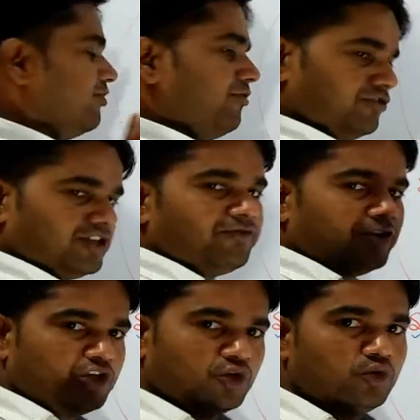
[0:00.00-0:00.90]
confusion
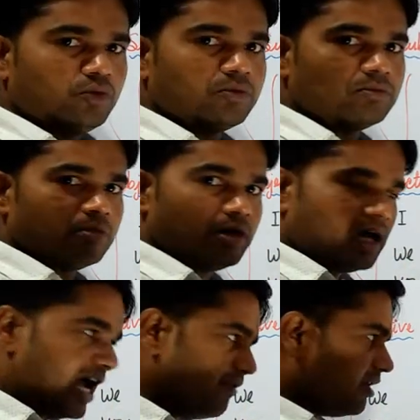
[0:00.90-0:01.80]
for you.
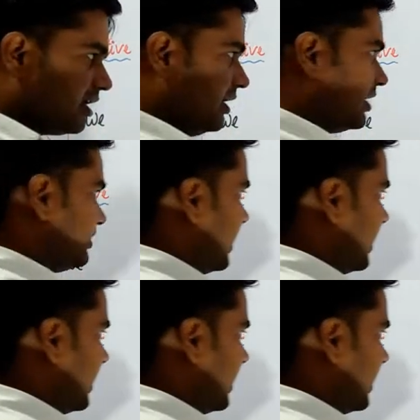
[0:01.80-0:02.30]
I will clear